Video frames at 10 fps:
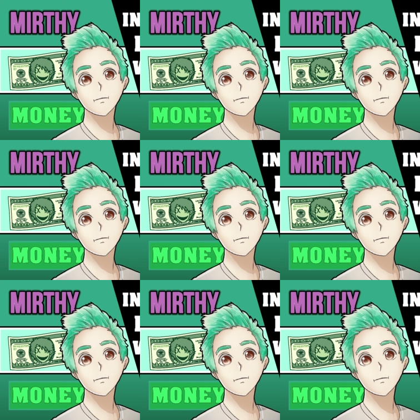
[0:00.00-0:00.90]
then
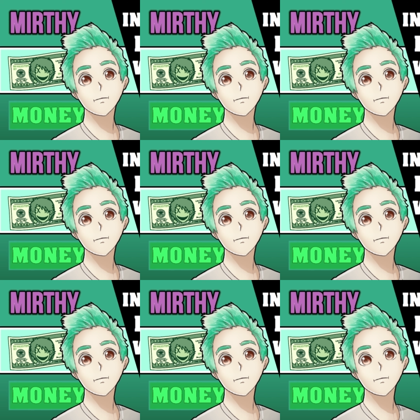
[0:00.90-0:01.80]
the loan company
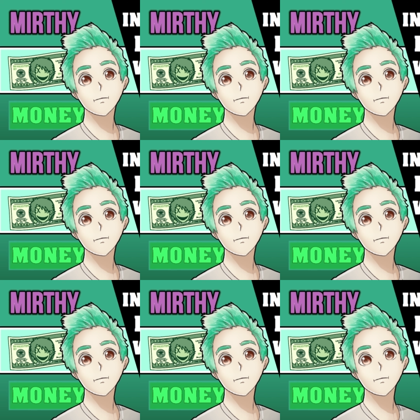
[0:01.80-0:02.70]
might ask you to put
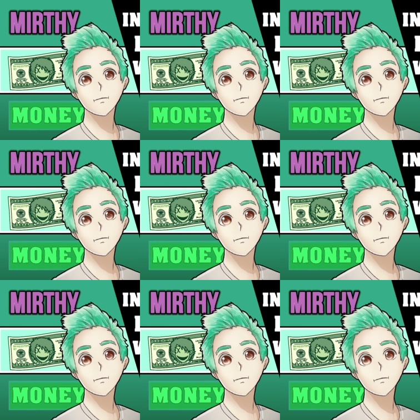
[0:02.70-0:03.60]
down 20% to
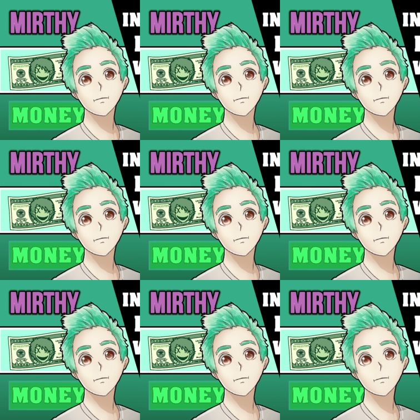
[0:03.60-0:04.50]

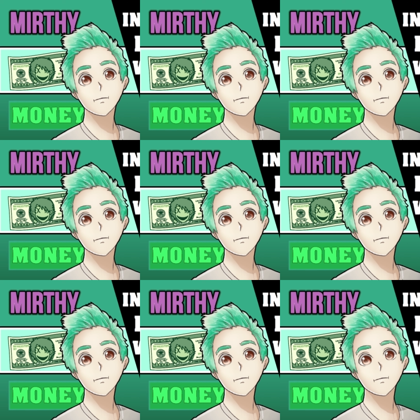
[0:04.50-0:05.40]
35%.
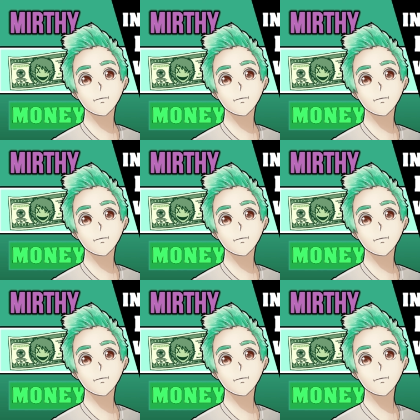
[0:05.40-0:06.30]
Now, this will
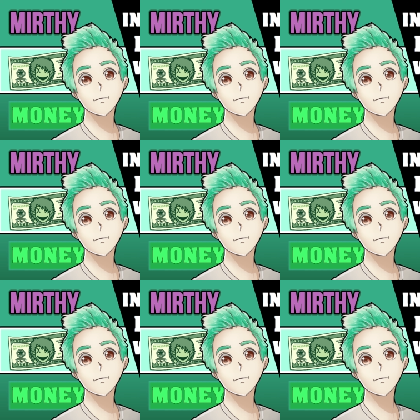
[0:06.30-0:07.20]
end up being a
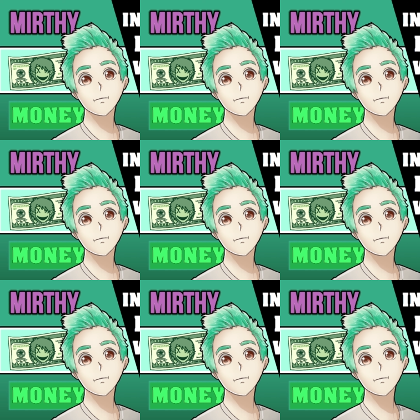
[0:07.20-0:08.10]
lot of
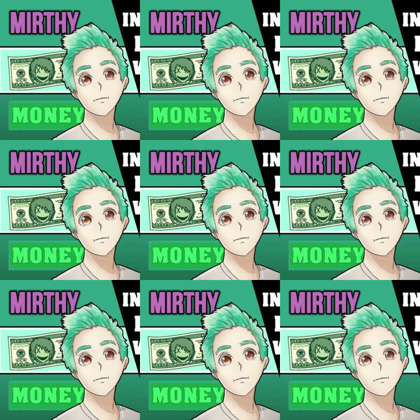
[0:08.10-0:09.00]
saving time.
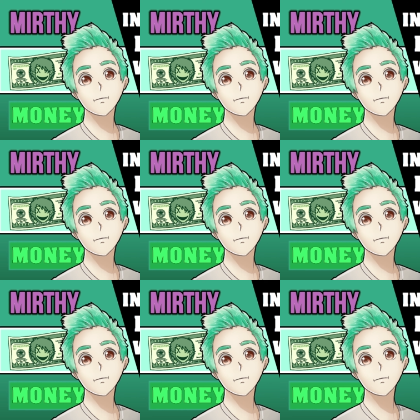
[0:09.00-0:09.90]
Just think of it
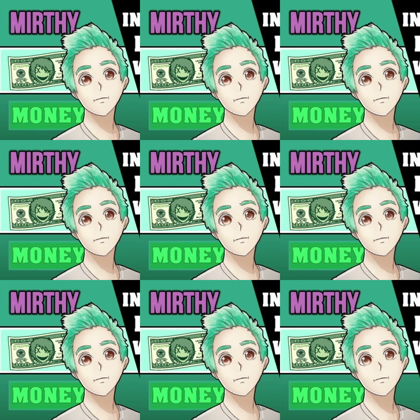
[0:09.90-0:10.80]
as the same as having
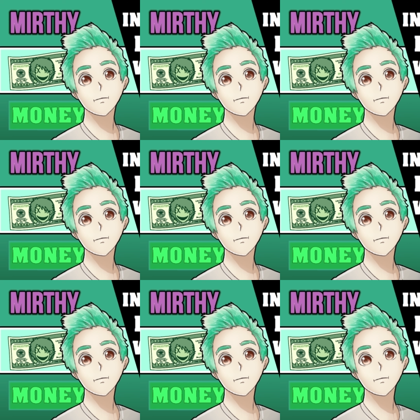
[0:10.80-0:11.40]
to move,